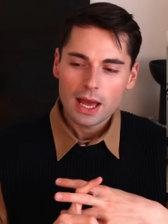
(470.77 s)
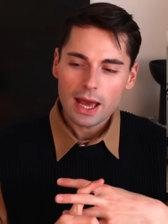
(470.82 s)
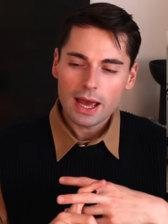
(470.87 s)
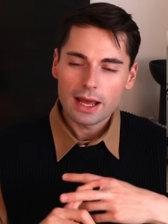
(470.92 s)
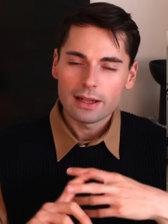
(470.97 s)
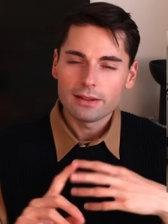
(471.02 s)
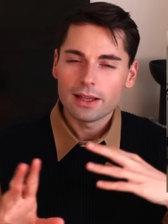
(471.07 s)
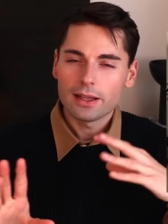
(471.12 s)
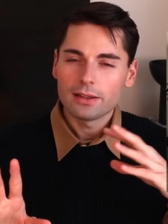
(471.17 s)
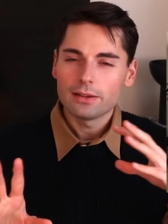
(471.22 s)

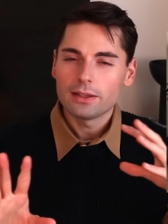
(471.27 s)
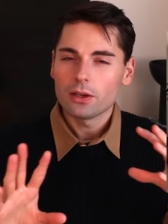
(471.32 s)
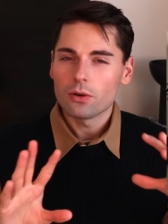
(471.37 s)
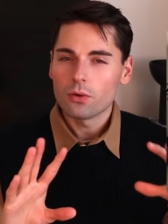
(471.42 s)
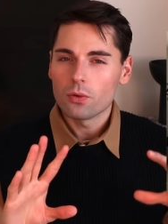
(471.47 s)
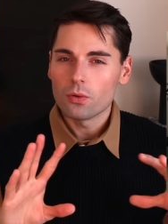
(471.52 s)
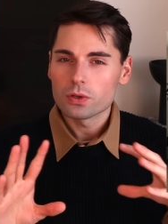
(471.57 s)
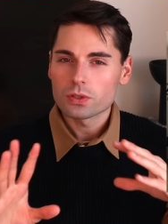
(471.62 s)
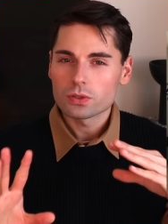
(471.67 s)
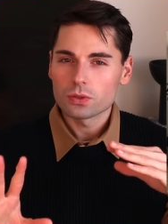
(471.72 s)
and then they
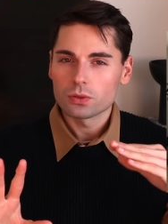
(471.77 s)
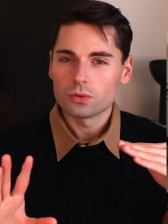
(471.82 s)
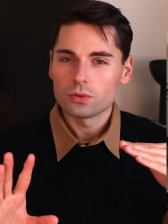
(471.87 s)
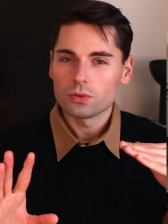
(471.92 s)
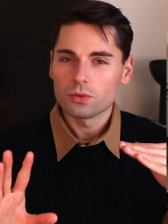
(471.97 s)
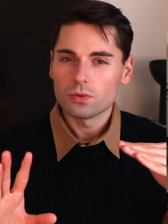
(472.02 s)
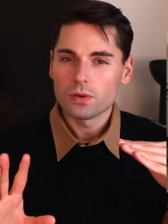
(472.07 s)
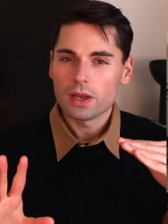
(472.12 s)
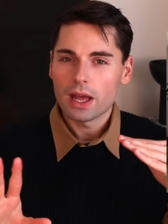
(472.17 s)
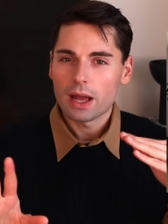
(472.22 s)
also
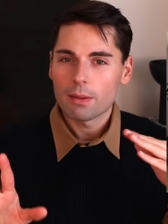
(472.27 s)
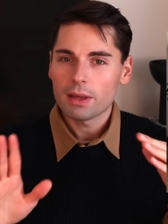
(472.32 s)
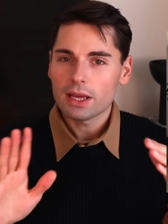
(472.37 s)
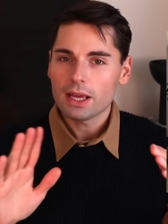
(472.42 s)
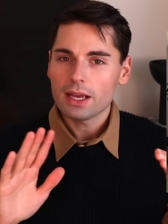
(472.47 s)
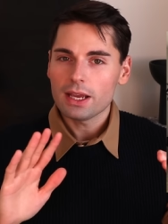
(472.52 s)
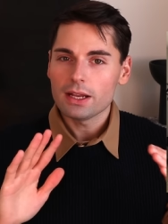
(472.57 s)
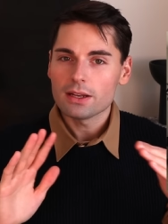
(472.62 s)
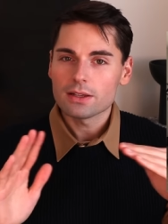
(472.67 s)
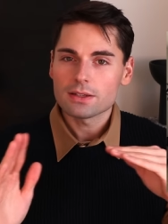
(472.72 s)
do them
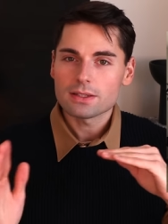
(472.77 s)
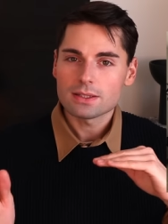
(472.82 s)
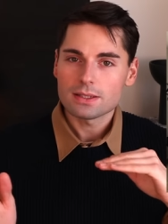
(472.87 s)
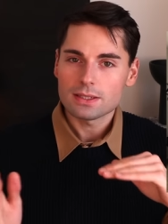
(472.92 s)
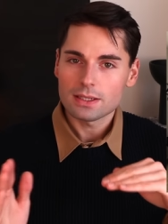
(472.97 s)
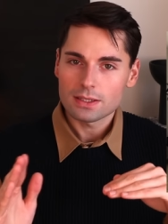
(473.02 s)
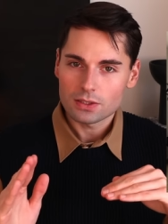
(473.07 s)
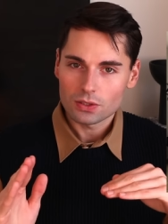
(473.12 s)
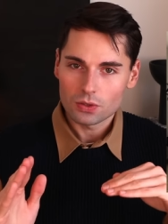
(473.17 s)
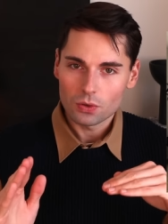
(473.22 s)
in
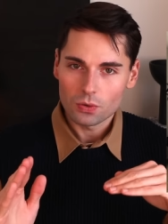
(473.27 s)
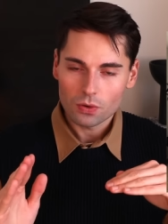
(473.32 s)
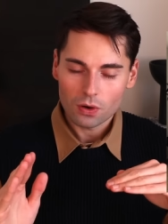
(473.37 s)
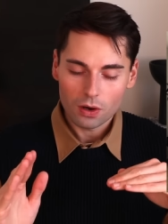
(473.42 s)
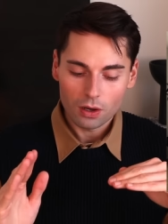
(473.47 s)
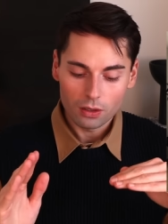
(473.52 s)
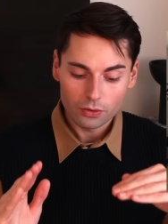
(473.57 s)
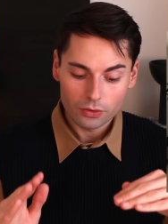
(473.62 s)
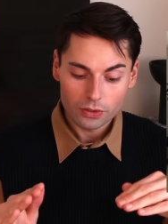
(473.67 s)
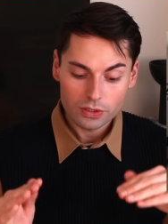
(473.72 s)
seasonal
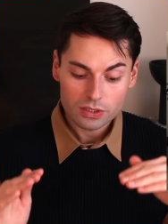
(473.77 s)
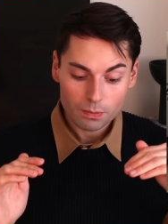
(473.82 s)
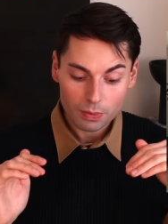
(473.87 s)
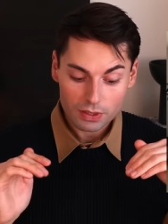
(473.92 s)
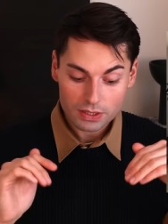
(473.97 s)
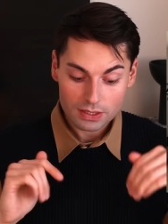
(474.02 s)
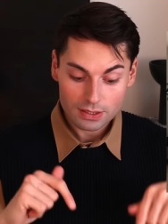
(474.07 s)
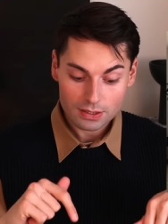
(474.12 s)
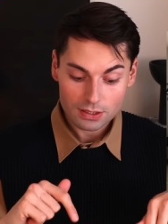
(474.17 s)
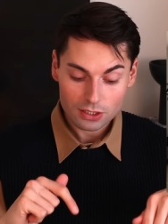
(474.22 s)
colors
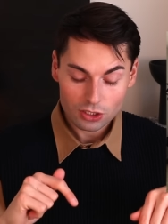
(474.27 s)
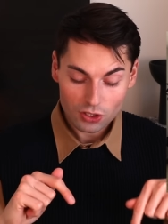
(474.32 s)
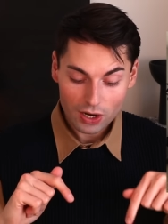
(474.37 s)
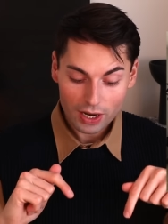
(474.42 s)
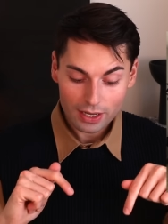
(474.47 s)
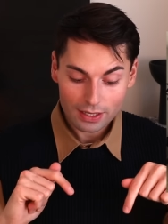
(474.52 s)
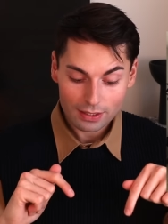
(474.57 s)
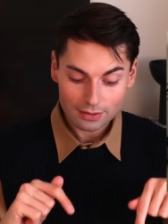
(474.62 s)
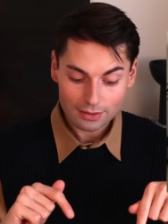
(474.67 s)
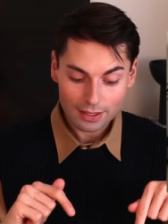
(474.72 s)
but since
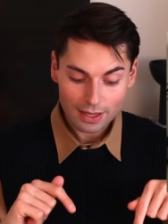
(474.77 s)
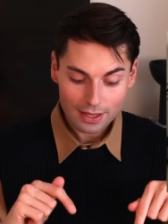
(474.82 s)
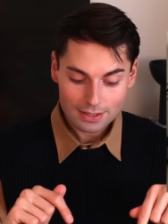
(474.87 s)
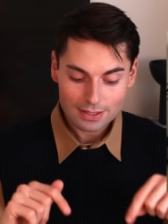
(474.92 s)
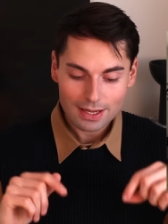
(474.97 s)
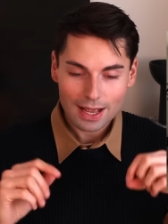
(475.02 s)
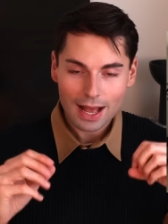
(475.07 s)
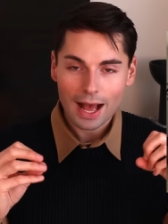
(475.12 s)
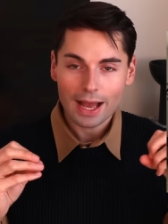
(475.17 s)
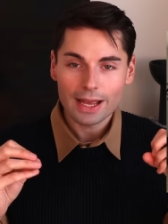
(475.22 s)
trying
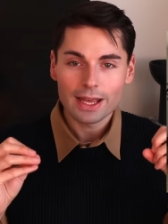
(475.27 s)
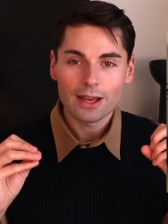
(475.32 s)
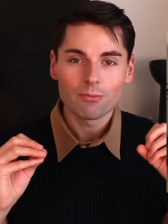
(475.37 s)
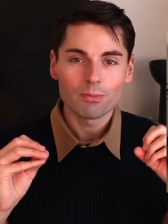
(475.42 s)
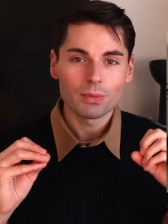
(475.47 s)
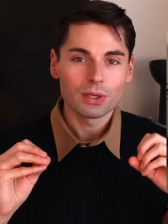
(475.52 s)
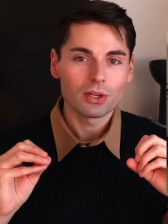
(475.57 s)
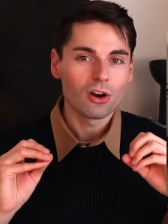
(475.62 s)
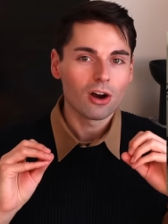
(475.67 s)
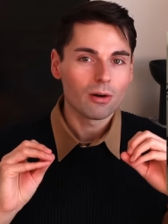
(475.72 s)
this i have
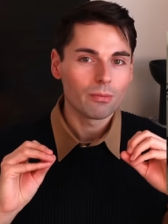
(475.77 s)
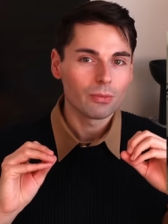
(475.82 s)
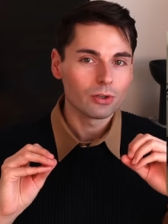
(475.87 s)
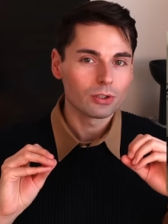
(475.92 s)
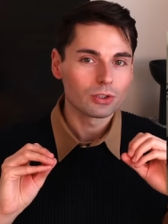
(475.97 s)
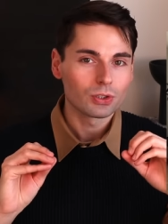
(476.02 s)
become a